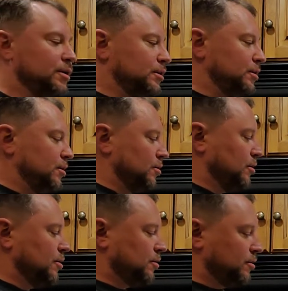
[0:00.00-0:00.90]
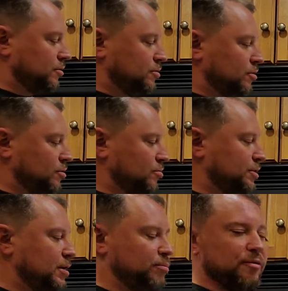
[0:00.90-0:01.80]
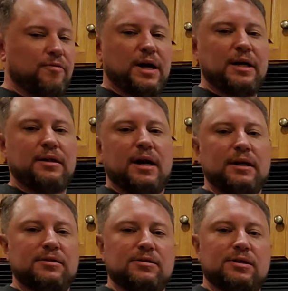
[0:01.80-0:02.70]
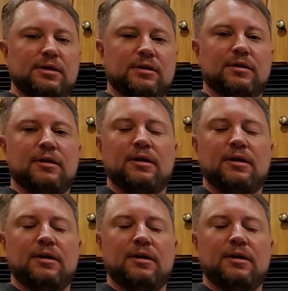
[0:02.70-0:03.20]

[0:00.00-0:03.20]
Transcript: The tubes that provide the oxygen